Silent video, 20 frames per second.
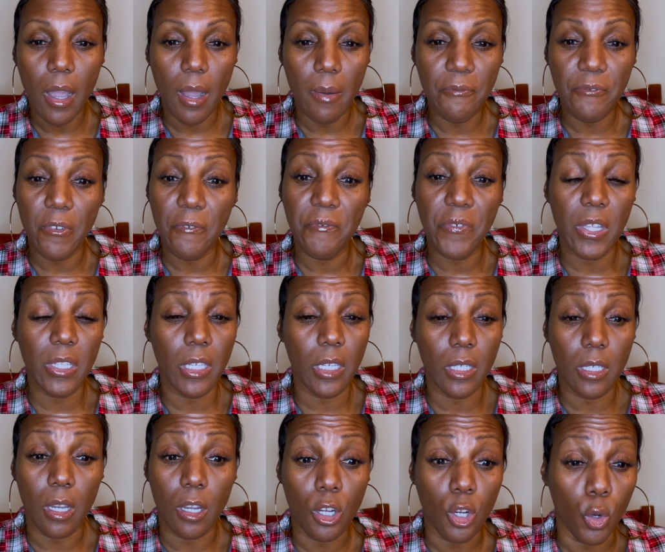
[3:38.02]

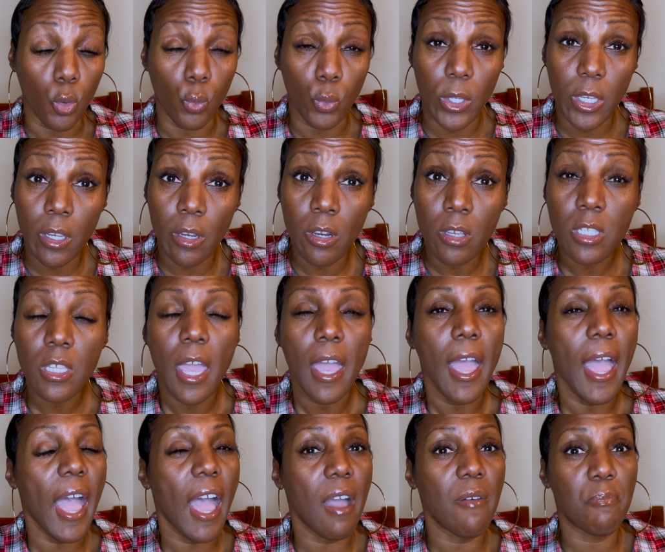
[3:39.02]
fulfilling careers,
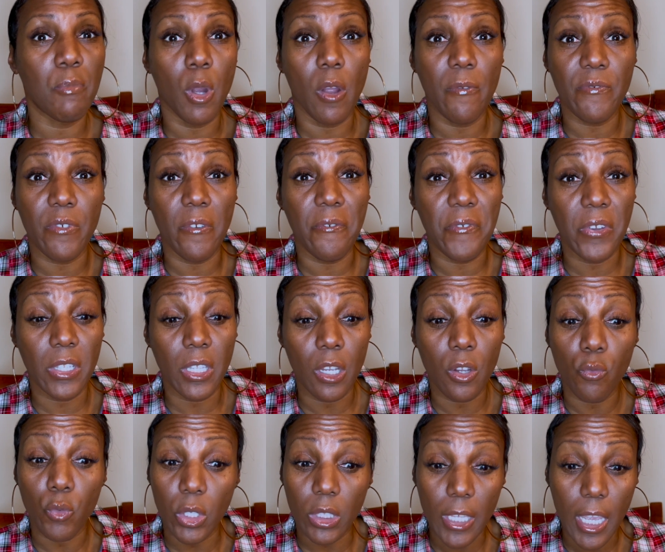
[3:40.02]
have more
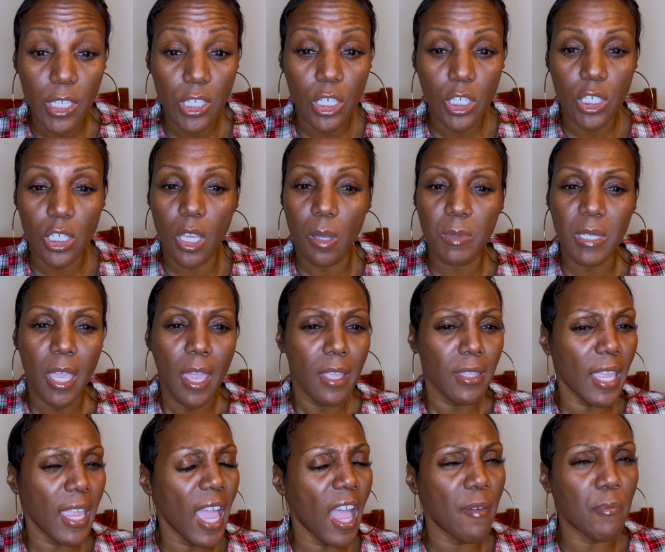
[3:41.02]
fulfilling relationships,
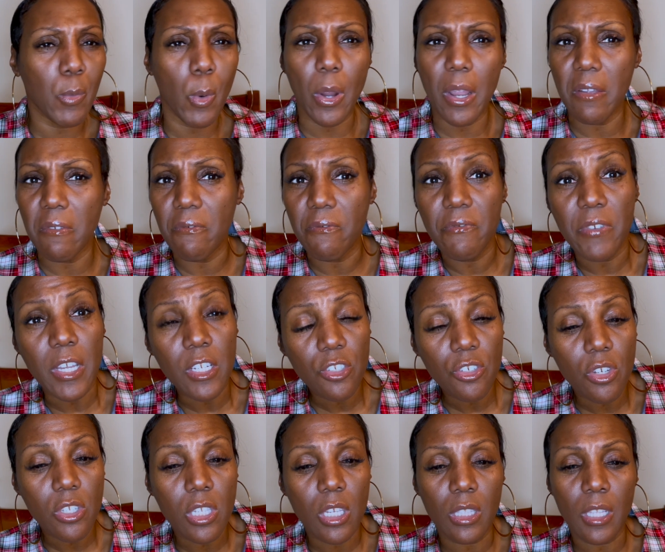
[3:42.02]
they have more
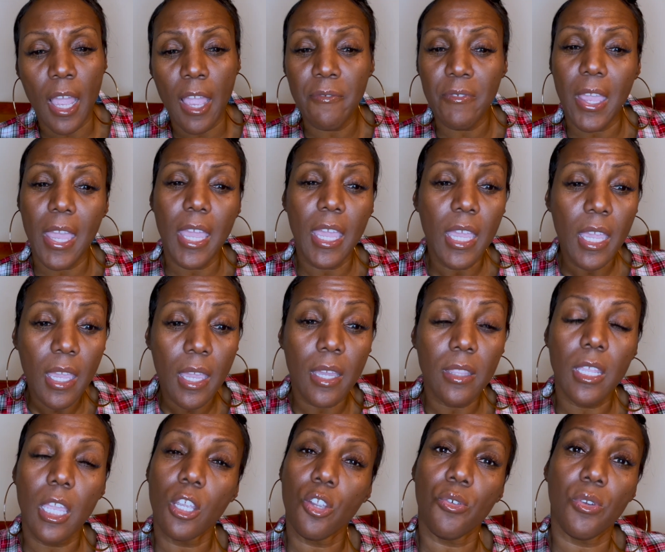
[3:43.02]
adventures in life, and
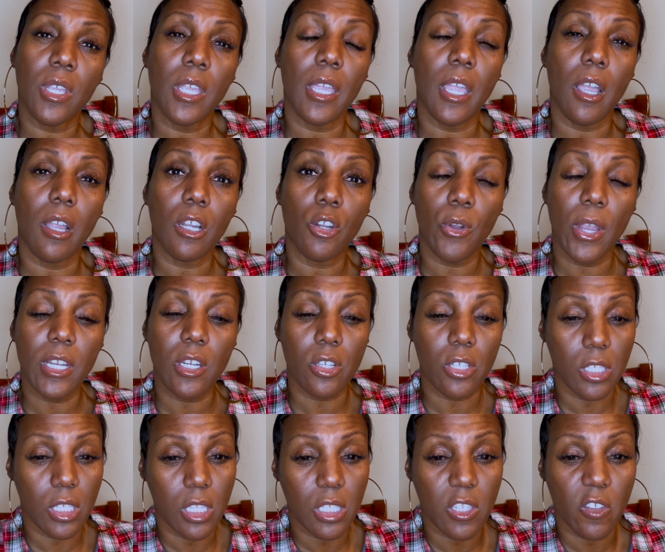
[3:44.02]
they create a greater
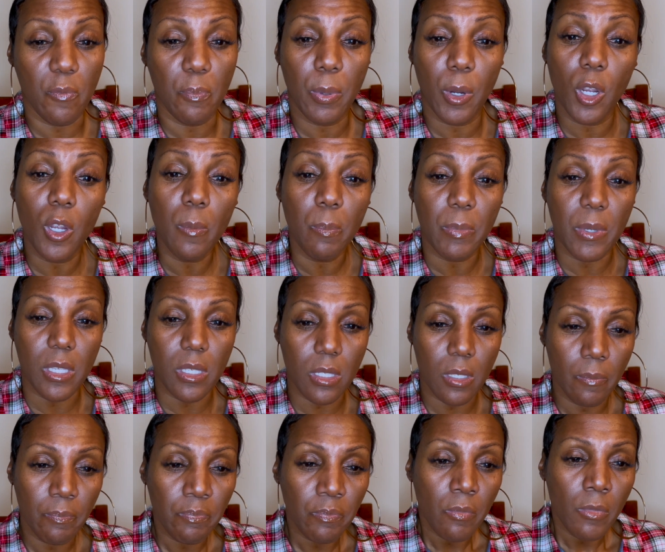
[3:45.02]
sense of purpose.
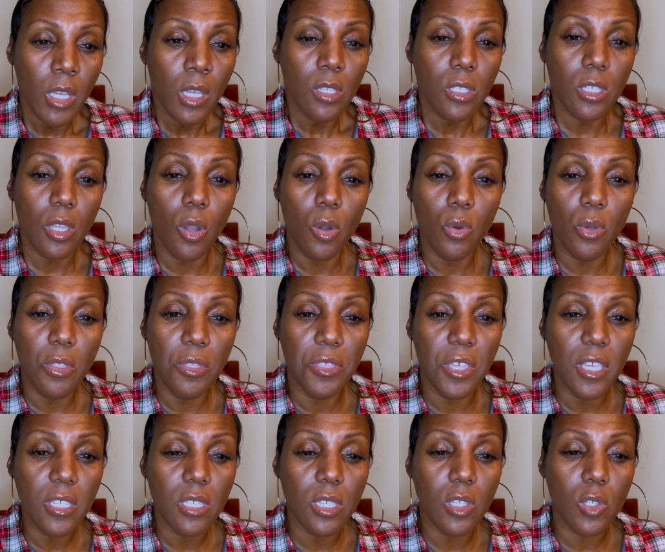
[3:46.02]
So
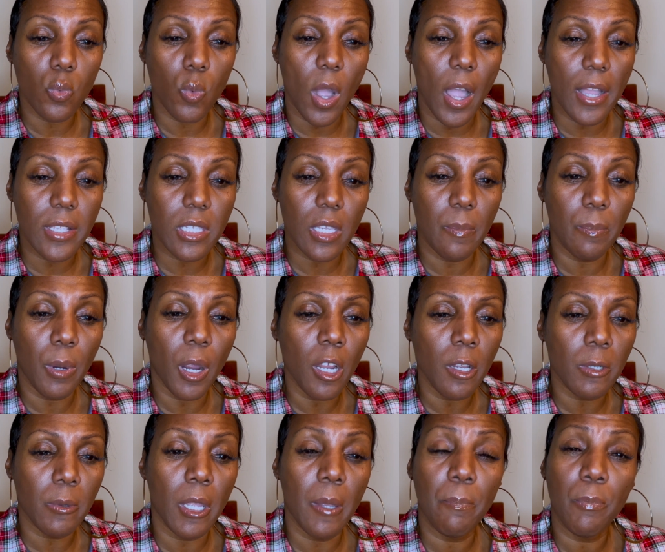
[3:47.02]
this is why it's
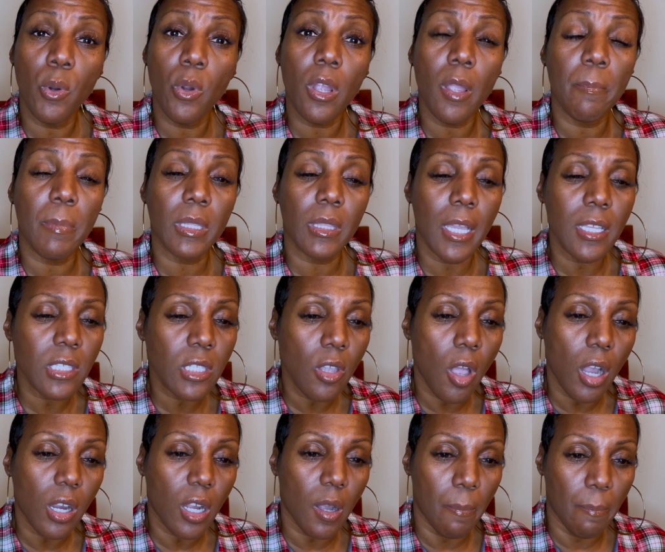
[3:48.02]
important. But let's
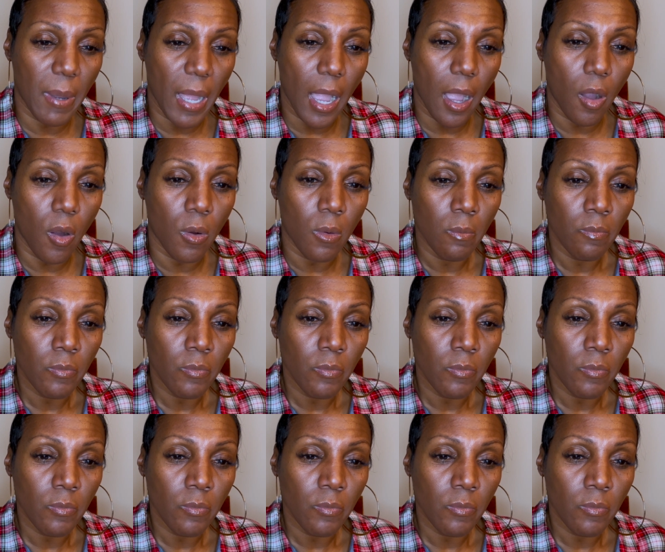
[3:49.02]
talk about